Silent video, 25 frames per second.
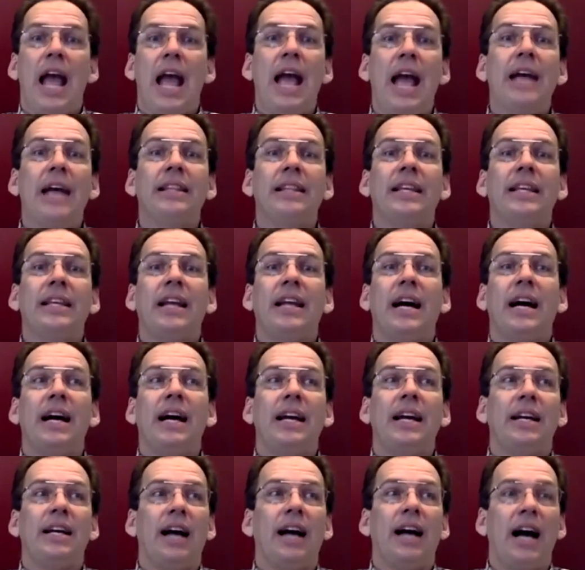and that
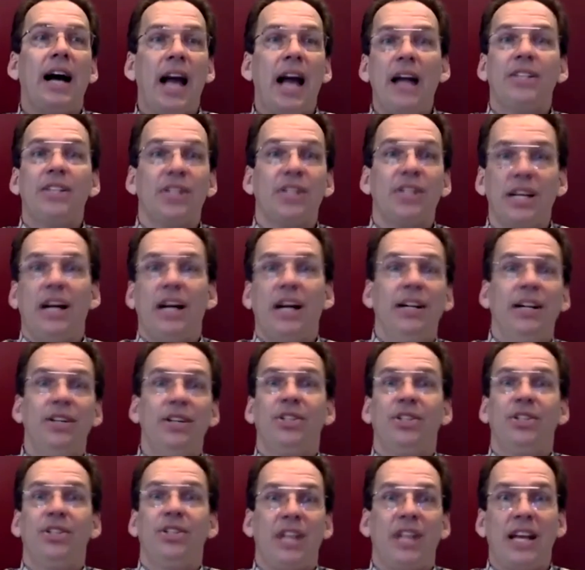I actually
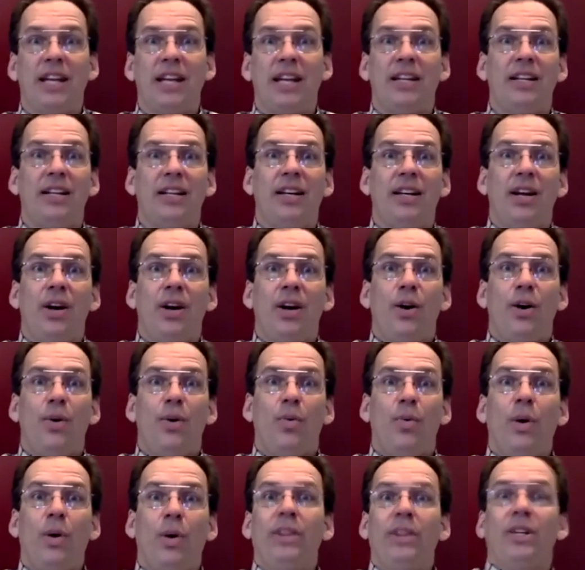understand
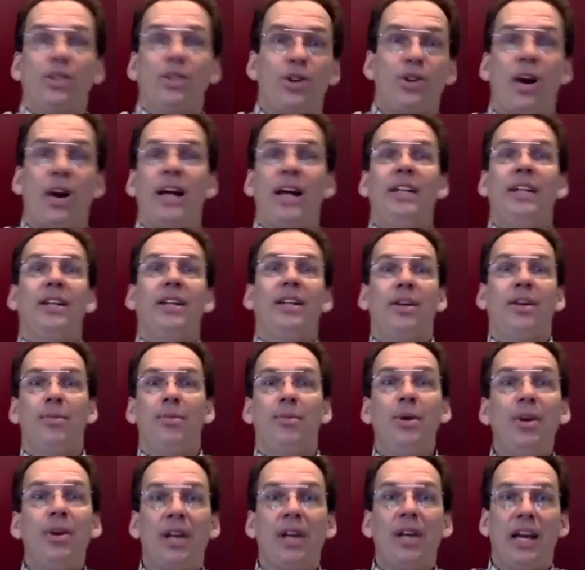what they're trying to
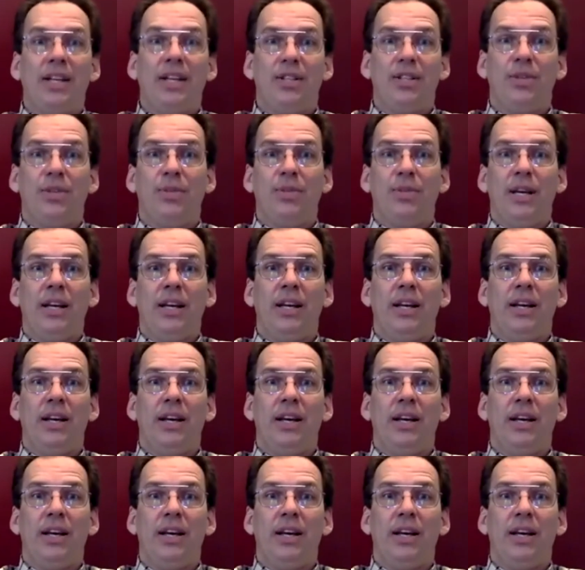communicate to me.